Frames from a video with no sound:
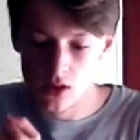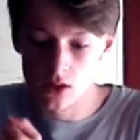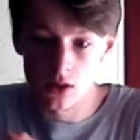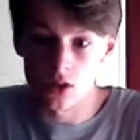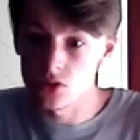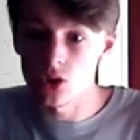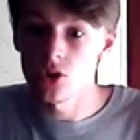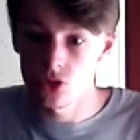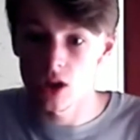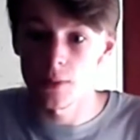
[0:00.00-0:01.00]
the
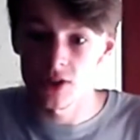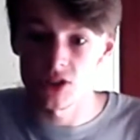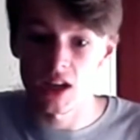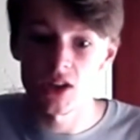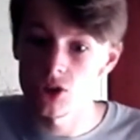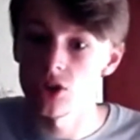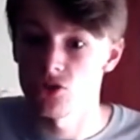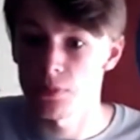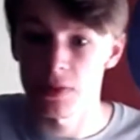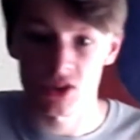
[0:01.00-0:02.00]
good thing about tea is you can
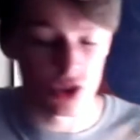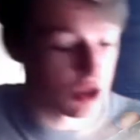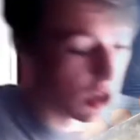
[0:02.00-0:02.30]
dip biscuits in